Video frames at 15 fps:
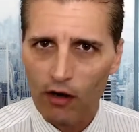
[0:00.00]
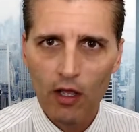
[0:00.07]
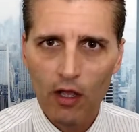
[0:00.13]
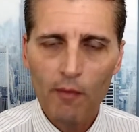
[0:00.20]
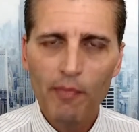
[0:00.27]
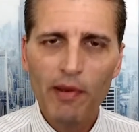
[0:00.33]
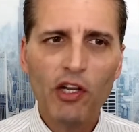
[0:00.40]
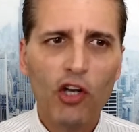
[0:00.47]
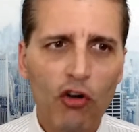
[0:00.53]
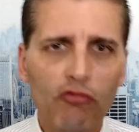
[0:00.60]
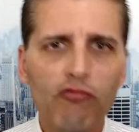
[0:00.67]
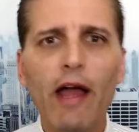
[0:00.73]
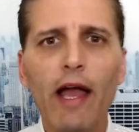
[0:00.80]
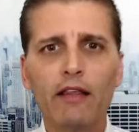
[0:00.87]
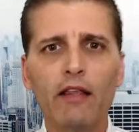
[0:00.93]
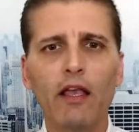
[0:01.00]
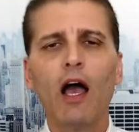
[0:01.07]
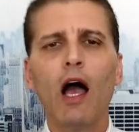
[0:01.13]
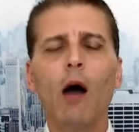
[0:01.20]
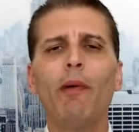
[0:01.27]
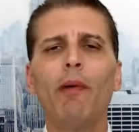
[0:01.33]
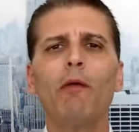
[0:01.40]
been correct
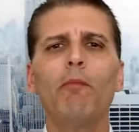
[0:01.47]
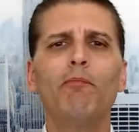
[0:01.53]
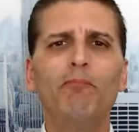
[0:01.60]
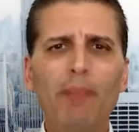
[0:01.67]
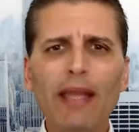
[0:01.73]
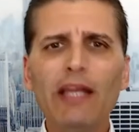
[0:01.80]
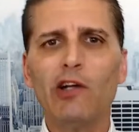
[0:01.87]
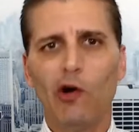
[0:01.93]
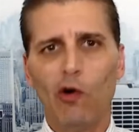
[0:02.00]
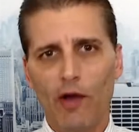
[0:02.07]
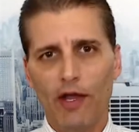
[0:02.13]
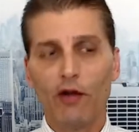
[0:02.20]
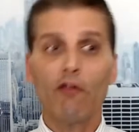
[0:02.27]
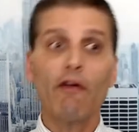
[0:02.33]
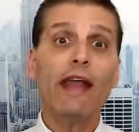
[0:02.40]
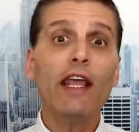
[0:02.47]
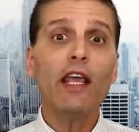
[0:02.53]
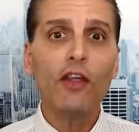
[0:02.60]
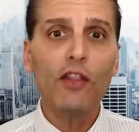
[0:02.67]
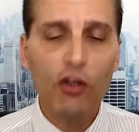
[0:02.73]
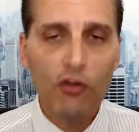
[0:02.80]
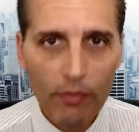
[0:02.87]
about Bitcoin or any other
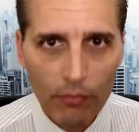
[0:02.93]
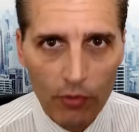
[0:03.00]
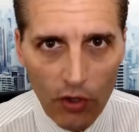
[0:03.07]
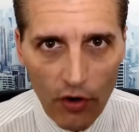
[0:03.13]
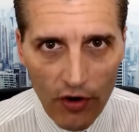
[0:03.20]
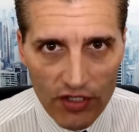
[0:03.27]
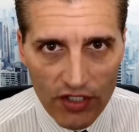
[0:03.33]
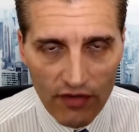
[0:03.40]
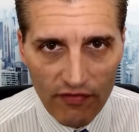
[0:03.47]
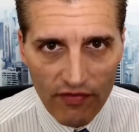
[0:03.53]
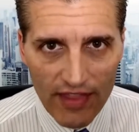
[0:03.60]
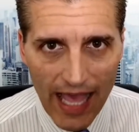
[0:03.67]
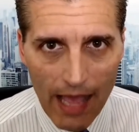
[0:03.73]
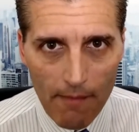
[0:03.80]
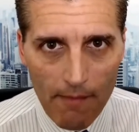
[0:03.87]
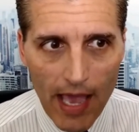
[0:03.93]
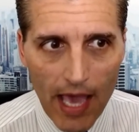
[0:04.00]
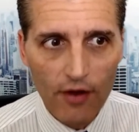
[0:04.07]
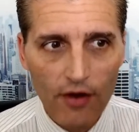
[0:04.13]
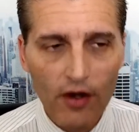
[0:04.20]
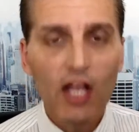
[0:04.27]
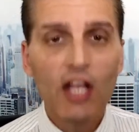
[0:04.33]
cryptocurrency for that matter,
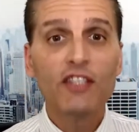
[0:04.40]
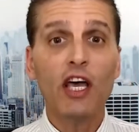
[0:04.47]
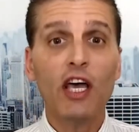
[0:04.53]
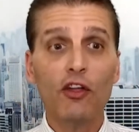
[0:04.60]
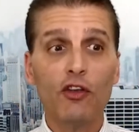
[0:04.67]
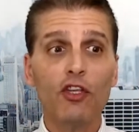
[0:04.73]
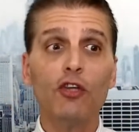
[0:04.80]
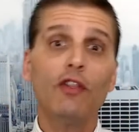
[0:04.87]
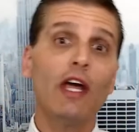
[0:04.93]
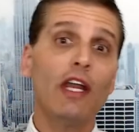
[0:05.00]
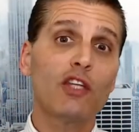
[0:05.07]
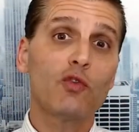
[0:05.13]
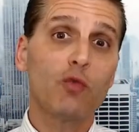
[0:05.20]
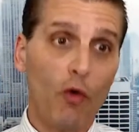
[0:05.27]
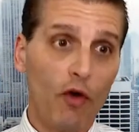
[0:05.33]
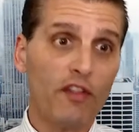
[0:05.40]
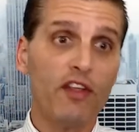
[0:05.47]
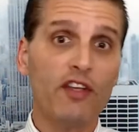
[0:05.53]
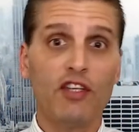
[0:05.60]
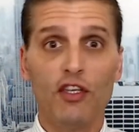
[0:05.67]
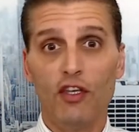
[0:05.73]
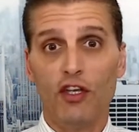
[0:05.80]
telling you that it's worthless
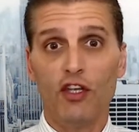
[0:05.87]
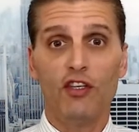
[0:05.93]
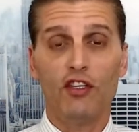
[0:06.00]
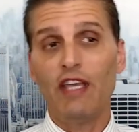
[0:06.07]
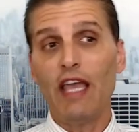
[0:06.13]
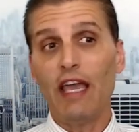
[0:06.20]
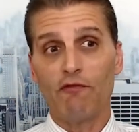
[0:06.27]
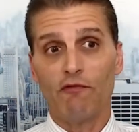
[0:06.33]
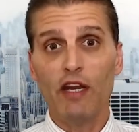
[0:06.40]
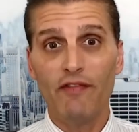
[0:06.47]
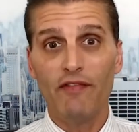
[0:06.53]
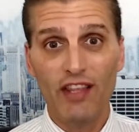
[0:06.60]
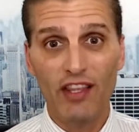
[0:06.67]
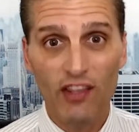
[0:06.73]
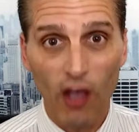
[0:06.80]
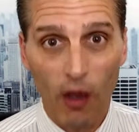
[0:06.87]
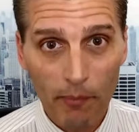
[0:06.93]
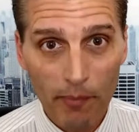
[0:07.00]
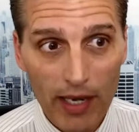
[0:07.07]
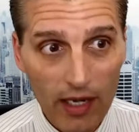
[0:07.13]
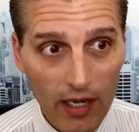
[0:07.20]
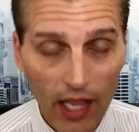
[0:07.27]
and you could get rid of it and dump
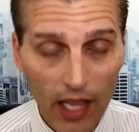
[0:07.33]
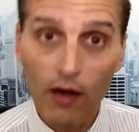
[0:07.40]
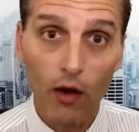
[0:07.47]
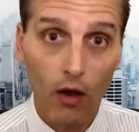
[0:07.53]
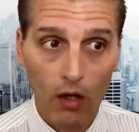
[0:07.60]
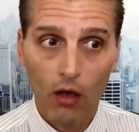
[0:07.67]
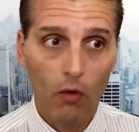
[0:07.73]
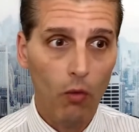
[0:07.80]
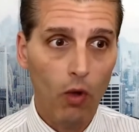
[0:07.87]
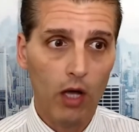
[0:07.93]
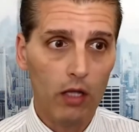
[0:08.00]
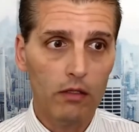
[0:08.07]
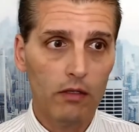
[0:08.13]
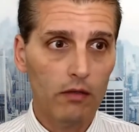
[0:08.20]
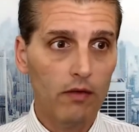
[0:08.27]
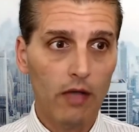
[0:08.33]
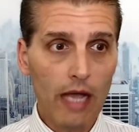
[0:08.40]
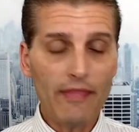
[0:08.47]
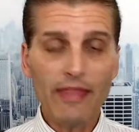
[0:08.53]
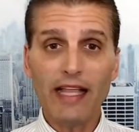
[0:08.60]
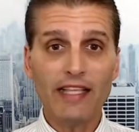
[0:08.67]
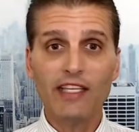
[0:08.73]
it, and well,
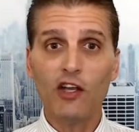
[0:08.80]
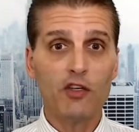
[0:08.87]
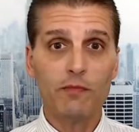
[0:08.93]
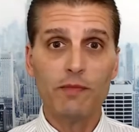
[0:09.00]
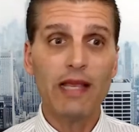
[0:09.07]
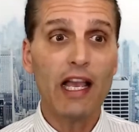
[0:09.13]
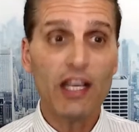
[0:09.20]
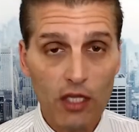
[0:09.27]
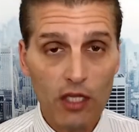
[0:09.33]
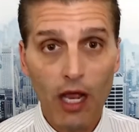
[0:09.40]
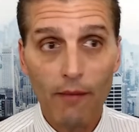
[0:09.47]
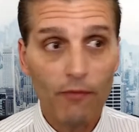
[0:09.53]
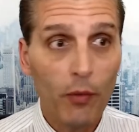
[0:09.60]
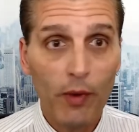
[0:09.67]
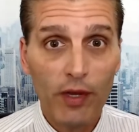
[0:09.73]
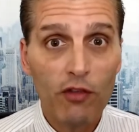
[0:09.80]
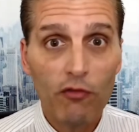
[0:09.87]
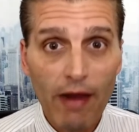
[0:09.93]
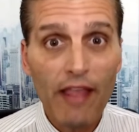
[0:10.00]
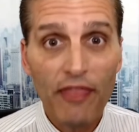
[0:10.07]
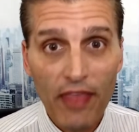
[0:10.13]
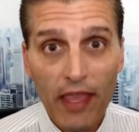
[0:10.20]
that tells me I'm doing the
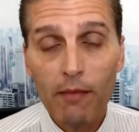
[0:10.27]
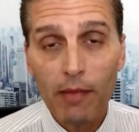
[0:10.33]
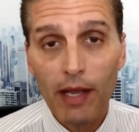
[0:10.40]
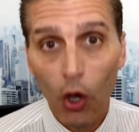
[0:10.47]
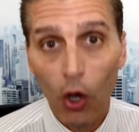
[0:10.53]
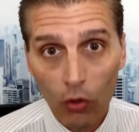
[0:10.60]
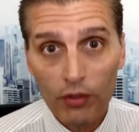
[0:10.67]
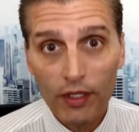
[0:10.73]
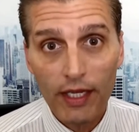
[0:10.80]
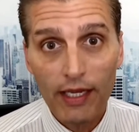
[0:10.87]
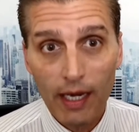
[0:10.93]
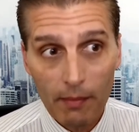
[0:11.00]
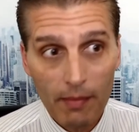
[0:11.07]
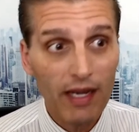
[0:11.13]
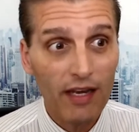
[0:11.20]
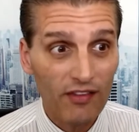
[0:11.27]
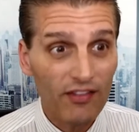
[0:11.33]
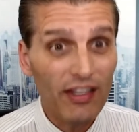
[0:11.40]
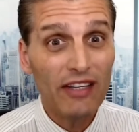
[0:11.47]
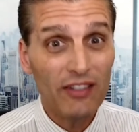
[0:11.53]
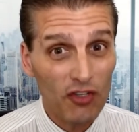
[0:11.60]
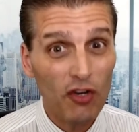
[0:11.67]
right thing by holding it. I mean, does that
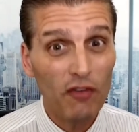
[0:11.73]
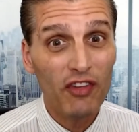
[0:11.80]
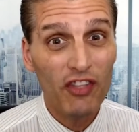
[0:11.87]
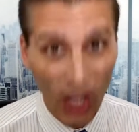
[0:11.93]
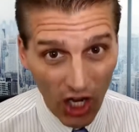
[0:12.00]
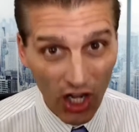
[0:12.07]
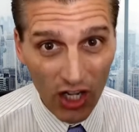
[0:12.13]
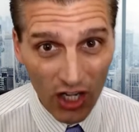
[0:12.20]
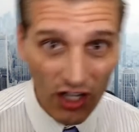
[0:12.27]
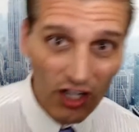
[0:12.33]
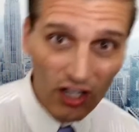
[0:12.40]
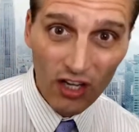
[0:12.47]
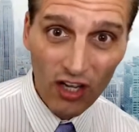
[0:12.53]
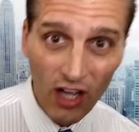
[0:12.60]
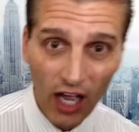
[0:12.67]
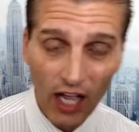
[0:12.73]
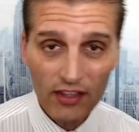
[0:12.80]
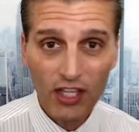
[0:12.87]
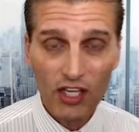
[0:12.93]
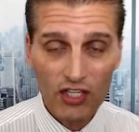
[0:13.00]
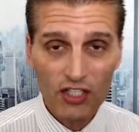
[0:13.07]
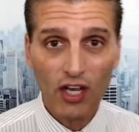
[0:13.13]
deserve a duh? I think
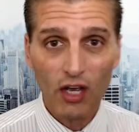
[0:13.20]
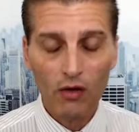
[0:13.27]
so.